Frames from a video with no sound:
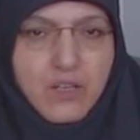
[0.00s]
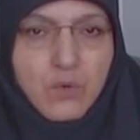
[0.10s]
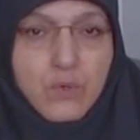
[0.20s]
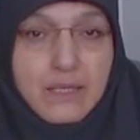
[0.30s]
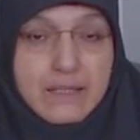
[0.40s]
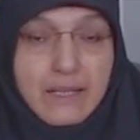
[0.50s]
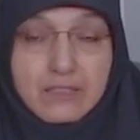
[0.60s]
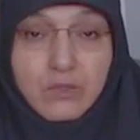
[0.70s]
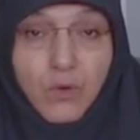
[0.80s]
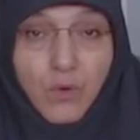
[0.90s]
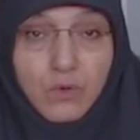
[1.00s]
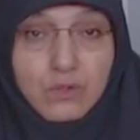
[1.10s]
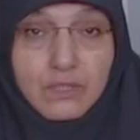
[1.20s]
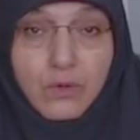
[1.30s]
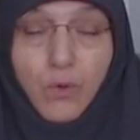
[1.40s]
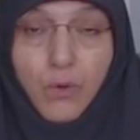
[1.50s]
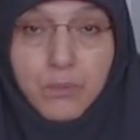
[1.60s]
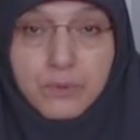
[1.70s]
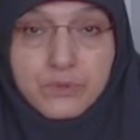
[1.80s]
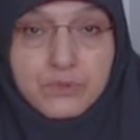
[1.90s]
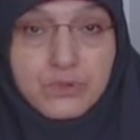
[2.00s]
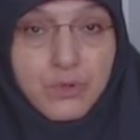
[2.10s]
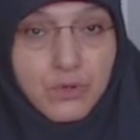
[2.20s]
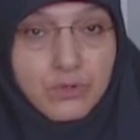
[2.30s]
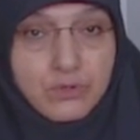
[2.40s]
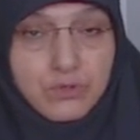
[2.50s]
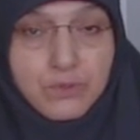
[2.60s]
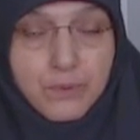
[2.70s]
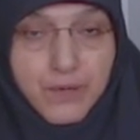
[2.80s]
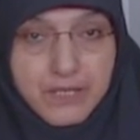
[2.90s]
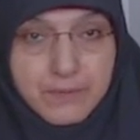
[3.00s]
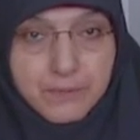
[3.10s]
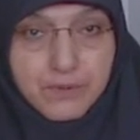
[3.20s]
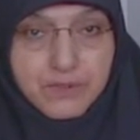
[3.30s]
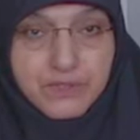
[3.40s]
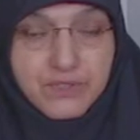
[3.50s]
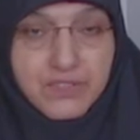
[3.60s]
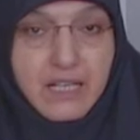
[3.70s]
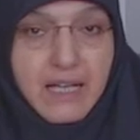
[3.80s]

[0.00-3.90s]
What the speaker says: will not only open doors to prosperous,